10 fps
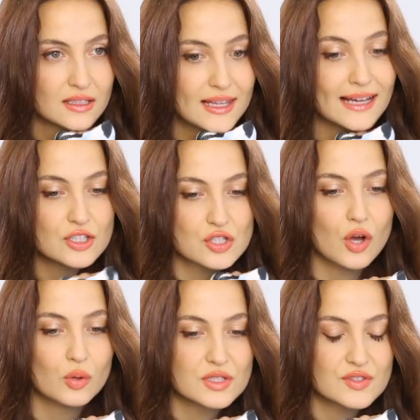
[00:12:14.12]
that
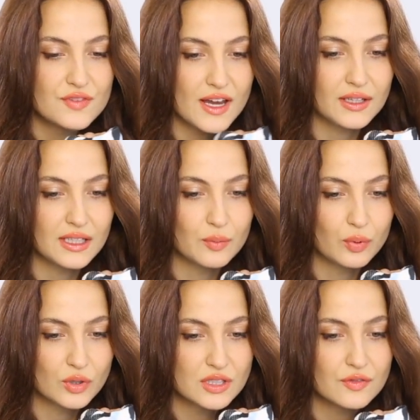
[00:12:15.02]
song was very
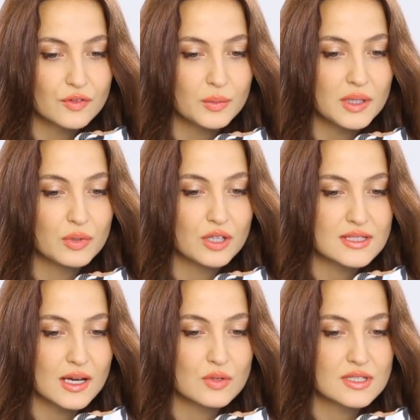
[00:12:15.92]
important for me because
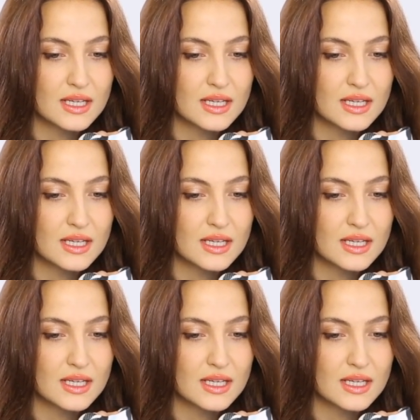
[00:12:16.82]
I was